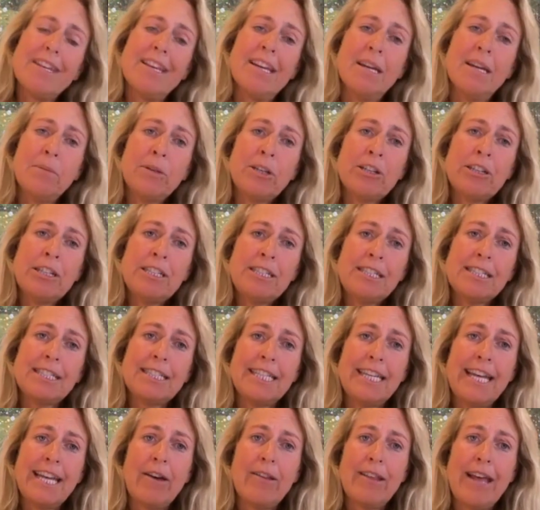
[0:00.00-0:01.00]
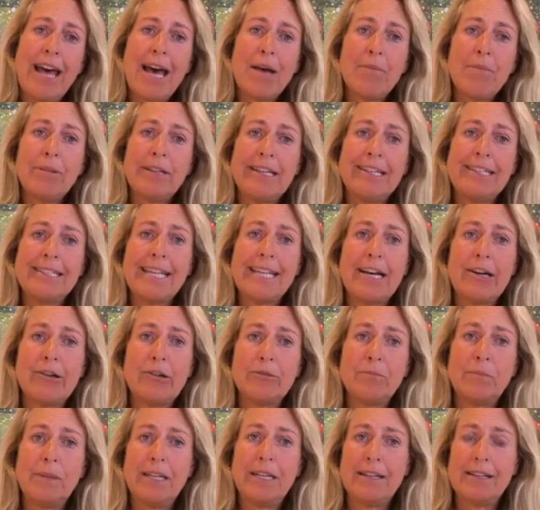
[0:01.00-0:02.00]
I'm curious to see how that plays
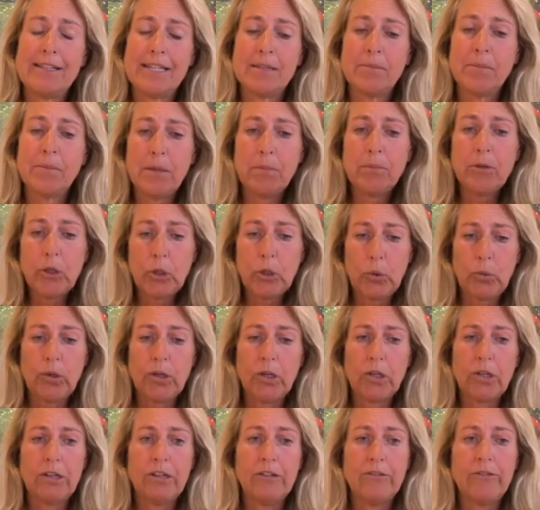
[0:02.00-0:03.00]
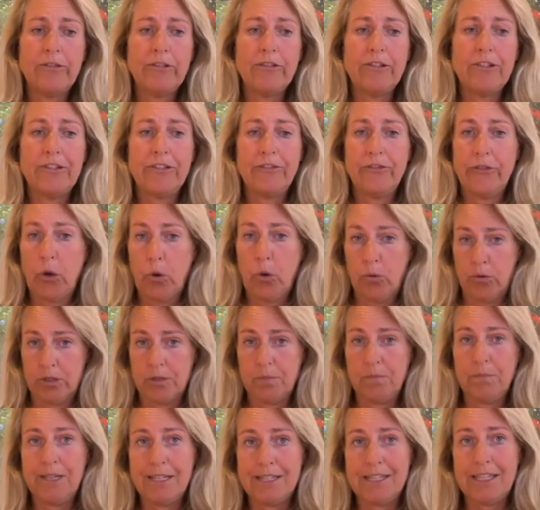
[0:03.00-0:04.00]
out, because the people who were going to vote
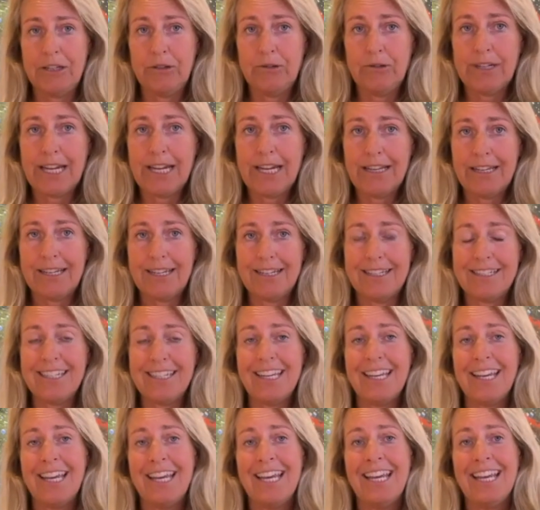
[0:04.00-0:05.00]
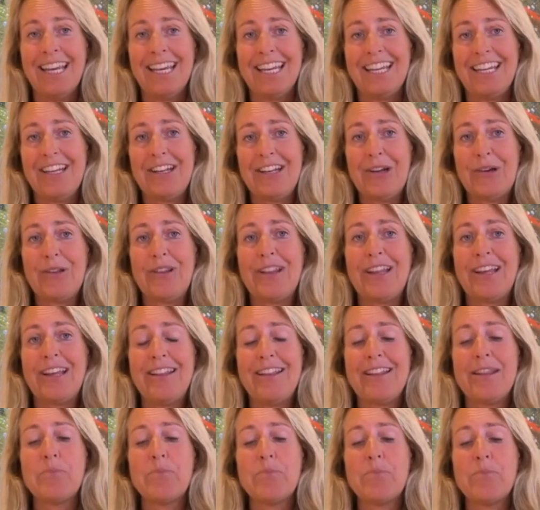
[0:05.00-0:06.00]
BC United, the